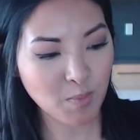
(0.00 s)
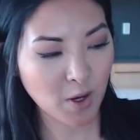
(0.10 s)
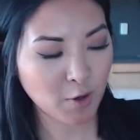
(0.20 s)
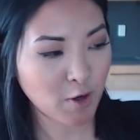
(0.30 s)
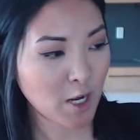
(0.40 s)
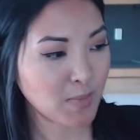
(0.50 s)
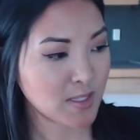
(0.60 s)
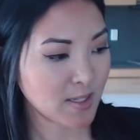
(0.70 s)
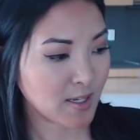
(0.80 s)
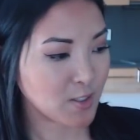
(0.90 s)
monogram in
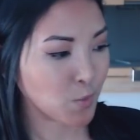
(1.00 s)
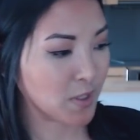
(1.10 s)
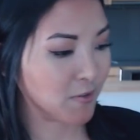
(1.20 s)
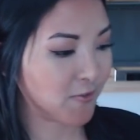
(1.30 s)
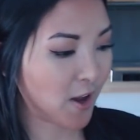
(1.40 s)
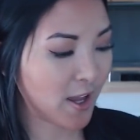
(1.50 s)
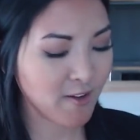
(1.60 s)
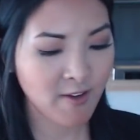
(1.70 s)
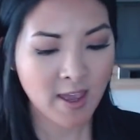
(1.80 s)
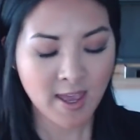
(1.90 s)
size
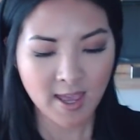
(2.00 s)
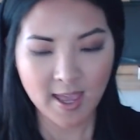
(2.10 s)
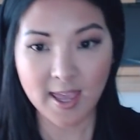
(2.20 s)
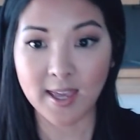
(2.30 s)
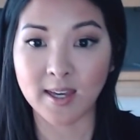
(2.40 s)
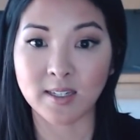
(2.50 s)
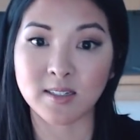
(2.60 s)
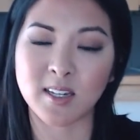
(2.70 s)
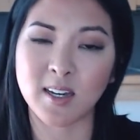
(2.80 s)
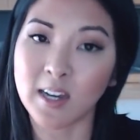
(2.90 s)
25,
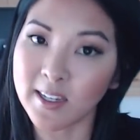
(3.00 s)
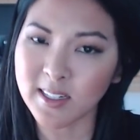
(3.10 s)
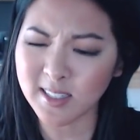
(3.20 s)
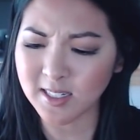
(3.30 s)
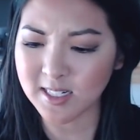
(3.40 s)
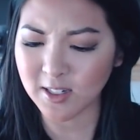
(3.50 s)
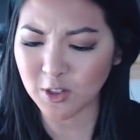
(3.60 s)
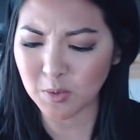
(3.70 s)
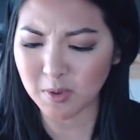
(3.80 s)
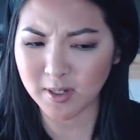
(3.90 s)
and I guess I can tell
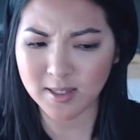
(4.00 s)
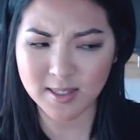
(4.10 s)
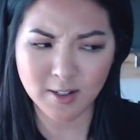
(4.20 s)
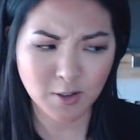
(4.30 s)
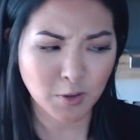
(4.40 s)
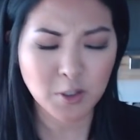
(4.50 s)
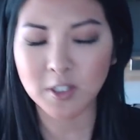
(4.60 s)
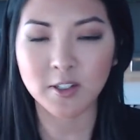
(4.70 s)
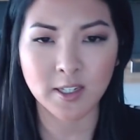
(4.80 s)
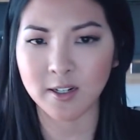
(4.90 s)
you the price. I don't know, you
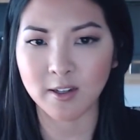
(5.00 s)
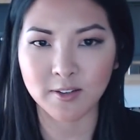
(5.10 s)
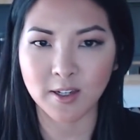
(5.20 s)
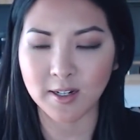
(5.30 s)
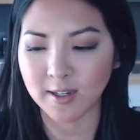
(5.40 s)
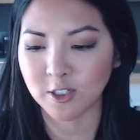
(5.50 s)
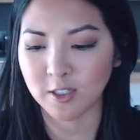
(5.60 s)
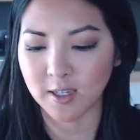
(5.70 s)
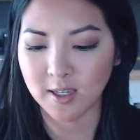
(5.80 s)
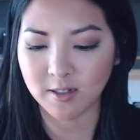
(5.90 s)
can look at it online
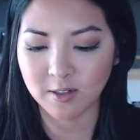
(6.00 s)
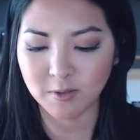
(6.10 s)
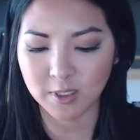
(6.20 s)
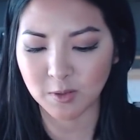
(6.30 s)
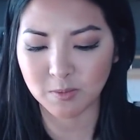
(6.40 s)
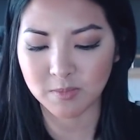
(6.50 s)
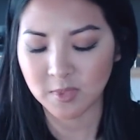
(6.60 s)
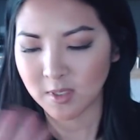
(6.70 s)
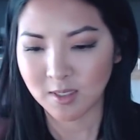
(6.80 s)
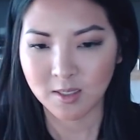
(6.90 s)
actually. I don't
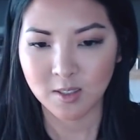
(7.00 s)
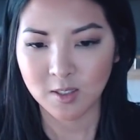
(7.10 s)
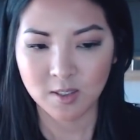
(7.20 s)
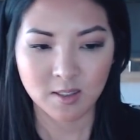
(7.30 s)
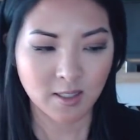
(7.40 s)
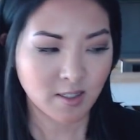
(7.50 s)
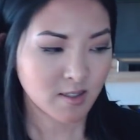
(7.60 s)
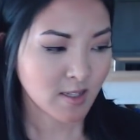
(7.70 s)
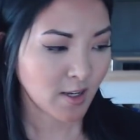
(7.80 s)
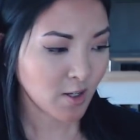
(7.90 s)
like to
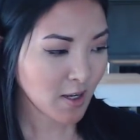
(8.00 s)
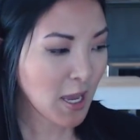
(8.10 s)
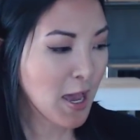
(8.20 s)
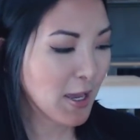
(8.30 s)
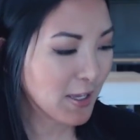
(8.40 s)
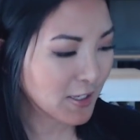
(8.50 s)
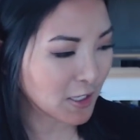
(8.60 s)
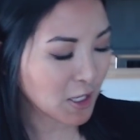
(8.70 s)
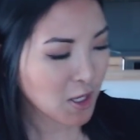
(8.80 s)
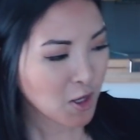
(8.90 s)
say
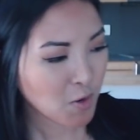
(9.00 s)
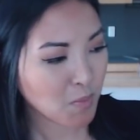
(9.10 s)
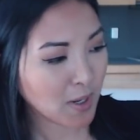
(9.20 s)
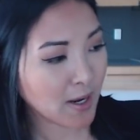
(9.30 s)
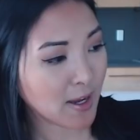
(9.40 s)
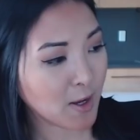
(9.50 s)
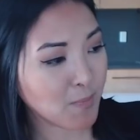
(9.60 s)
it. But